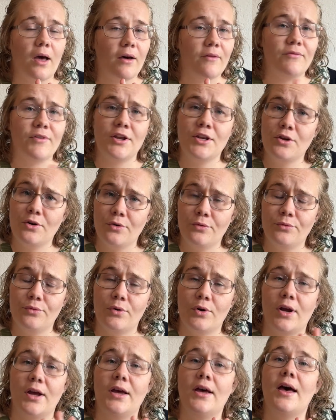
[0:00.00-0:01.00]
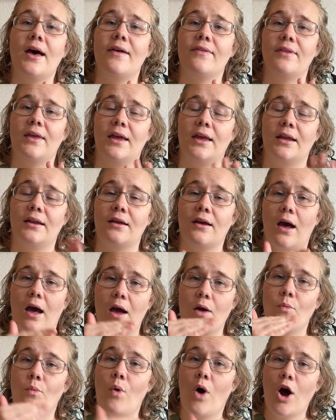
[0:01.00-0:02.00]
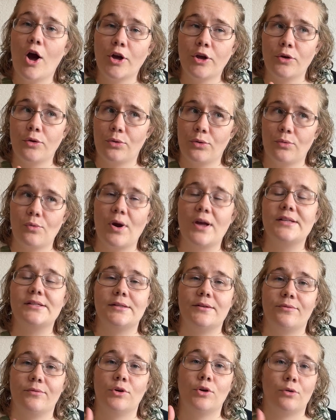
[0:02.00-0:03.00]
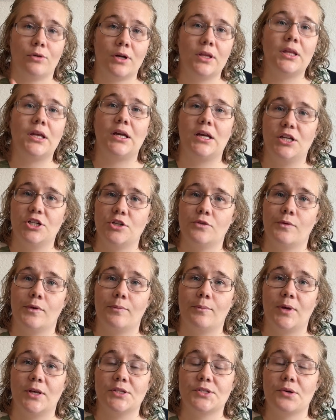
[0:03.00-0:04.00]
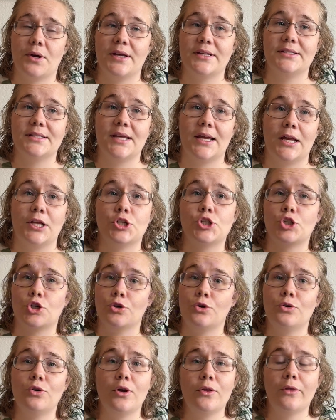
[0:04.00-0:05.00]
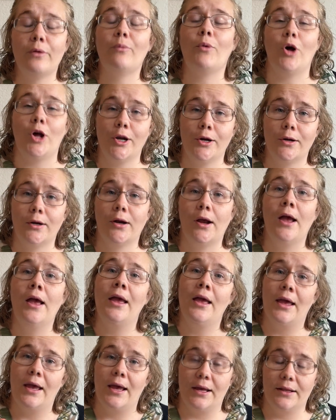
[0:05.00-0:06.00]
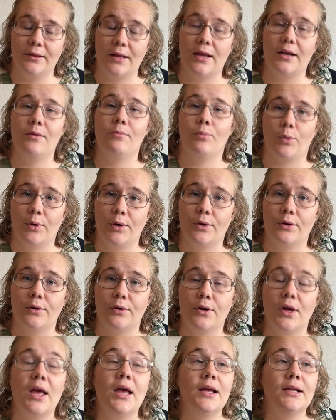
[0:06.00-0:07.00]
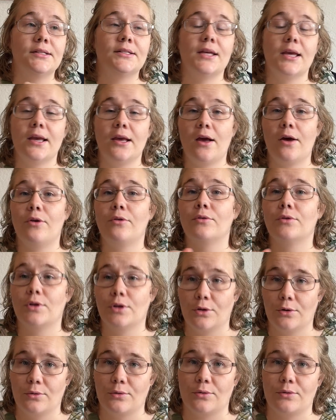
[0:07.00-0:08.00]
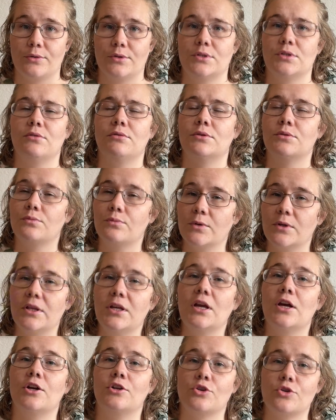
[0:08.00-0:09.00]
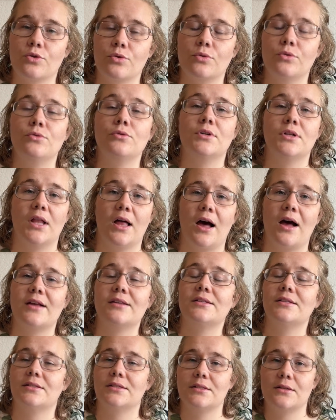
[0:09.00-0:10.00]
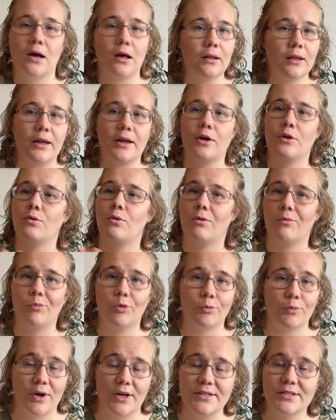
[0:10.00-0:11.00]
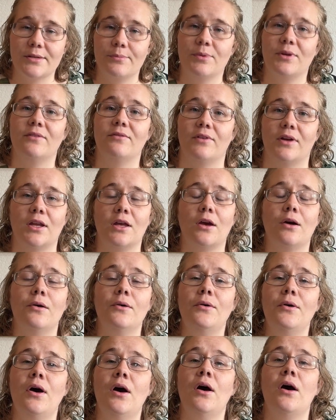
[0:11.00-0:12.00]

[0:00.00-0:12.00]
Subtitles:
video for it, and then I walk you through as if you're in the kitchen with me. So I say, turn on the water and let it boil. Take out the noodles. So it's really a true class. It's not like a normal recipe video.